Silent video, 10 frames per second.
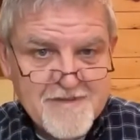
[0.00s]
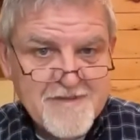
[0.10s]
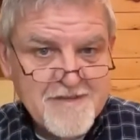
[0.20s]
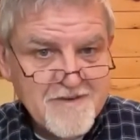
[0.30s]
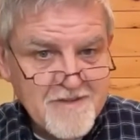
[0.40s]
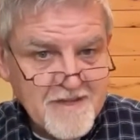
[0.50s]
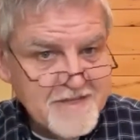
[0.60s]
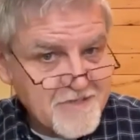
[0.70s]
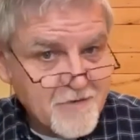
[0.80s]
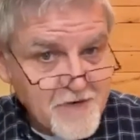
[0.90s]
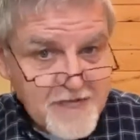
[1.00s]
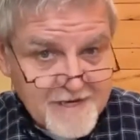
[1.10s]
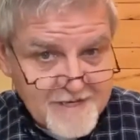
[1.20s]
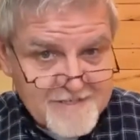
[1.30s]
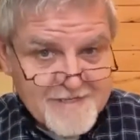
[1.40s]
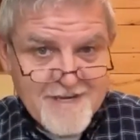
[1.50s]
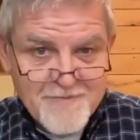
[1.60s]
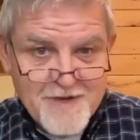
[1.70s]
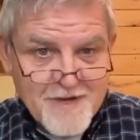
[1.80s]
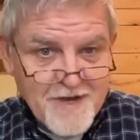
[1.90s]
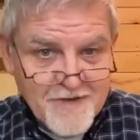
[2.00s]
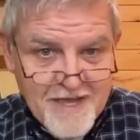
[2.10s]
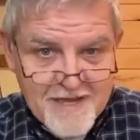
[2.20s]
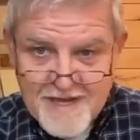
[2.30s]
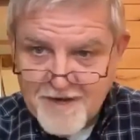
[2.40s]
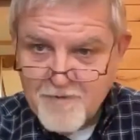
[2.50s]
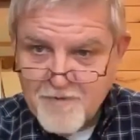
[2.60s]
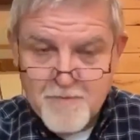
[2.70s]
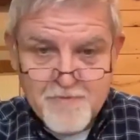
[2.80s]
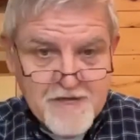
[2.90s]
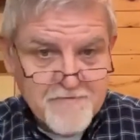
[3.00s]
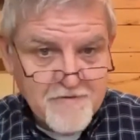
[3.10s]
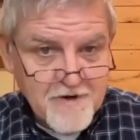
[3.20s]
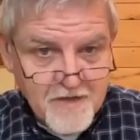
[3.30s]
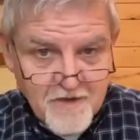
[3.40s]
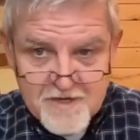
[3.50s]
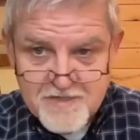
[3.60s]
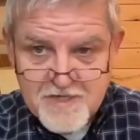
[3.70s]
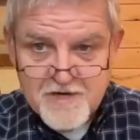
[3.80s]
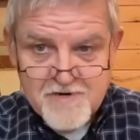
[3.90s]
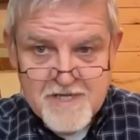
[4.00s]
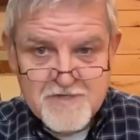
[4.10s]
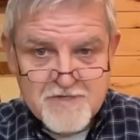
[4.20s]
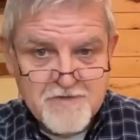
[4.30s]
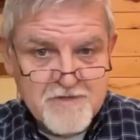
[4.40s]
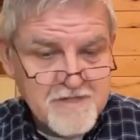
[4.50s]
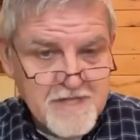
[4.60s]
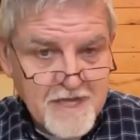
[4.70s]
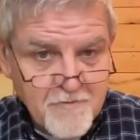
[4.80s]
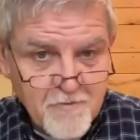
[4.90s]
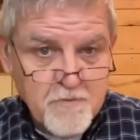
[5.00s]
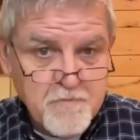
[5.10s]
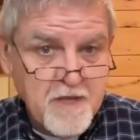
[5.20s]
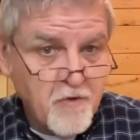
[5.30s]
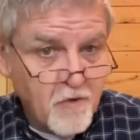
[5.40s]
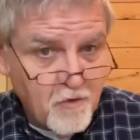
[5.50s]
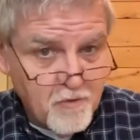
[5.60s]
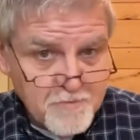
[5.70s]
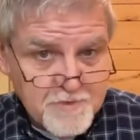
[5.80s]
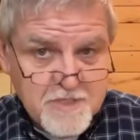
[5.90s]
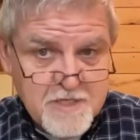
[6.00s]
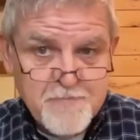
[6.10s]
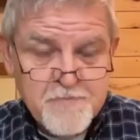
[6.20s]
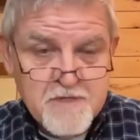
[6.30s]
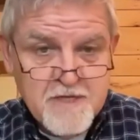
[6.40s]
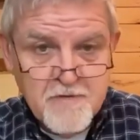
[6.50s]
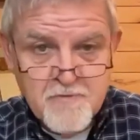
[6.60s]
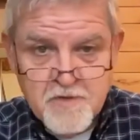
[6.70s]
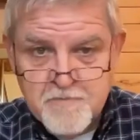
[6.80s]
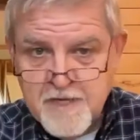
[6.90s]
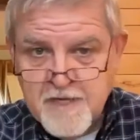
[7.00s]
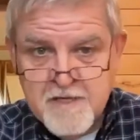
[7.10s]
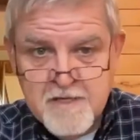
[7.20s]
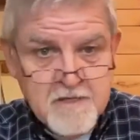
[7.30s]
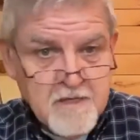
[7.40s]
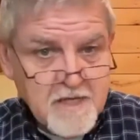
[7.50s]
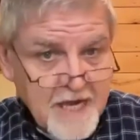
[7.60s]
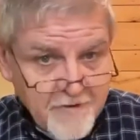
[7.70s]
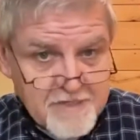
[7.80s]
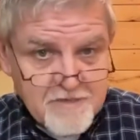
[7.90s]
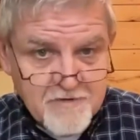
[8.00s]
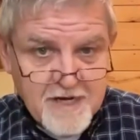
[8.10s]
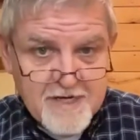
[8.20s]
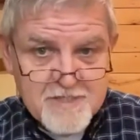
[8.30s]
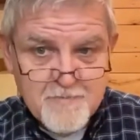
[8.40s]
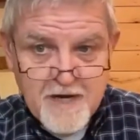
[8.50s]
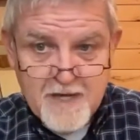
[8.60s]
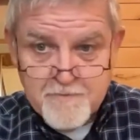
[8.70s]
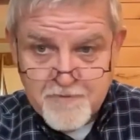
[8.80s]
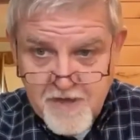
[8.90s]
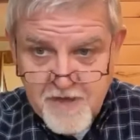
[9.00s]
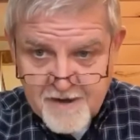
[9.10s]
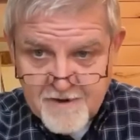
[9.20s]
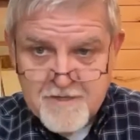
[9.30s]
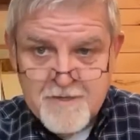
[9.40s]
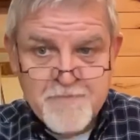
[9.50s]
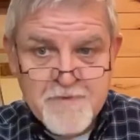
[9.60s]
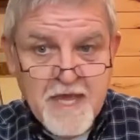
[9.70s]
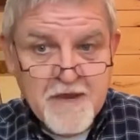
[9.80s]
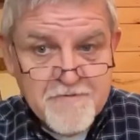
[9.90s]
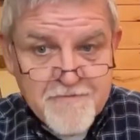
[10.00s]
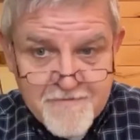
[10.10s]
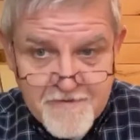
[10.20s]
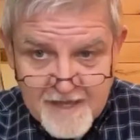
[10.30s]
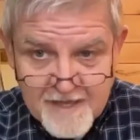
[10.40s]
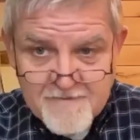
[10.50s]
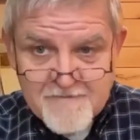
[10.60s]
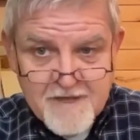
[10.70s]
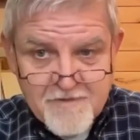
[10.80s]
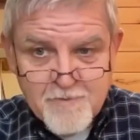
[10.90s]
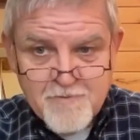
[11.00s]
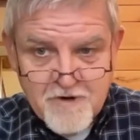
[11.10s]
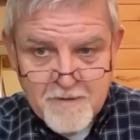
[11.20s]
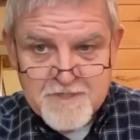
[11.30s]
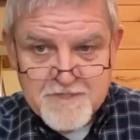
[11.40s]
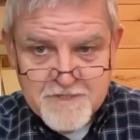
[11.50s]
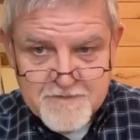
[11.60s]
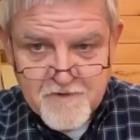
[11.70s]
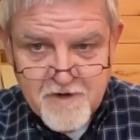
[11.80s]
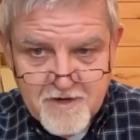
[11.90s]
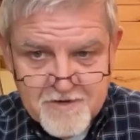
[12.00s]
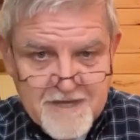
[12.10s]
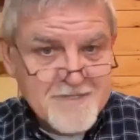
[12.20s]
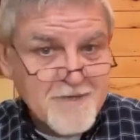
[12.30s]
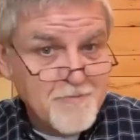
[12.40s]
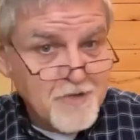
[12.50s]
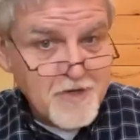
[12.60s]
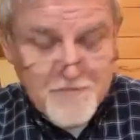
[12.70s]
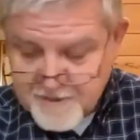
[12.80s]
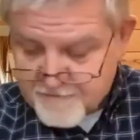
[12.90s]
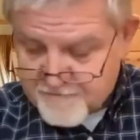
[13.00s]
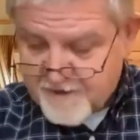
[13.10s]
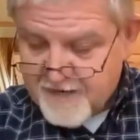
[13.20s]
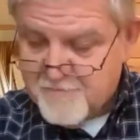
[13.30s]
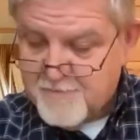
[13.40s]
And that's great, isn't it? I mean, uh, again, how we want to pray for our younger generation that they would be homes that would be characterized by prayer and faith in the promises of God. That's a beautiful environment